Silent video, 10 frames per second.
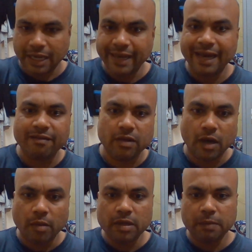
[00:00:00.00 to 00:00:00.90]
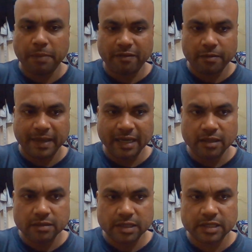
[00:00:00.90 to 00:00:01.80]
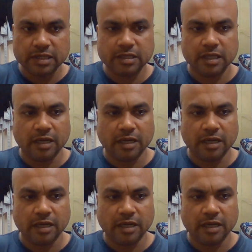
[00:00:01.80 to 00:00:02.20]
I have a normal power bank. This is